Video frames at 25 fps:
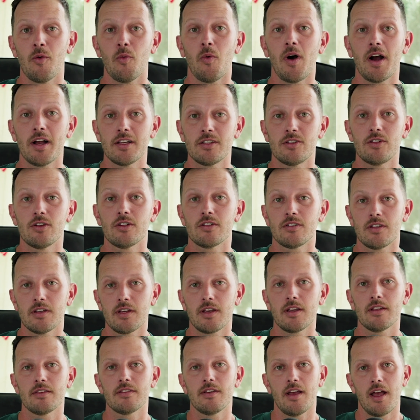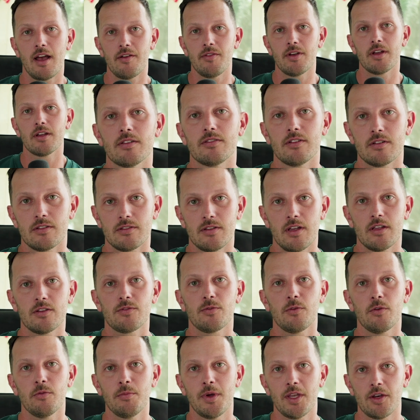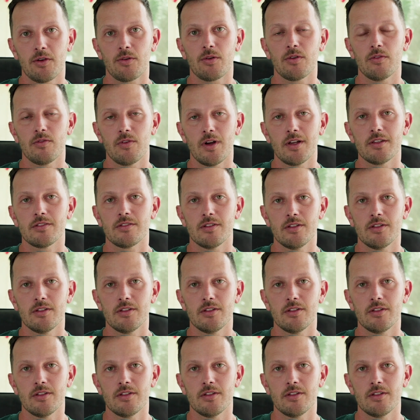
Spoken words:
why it's your ticket to having a successful medical device in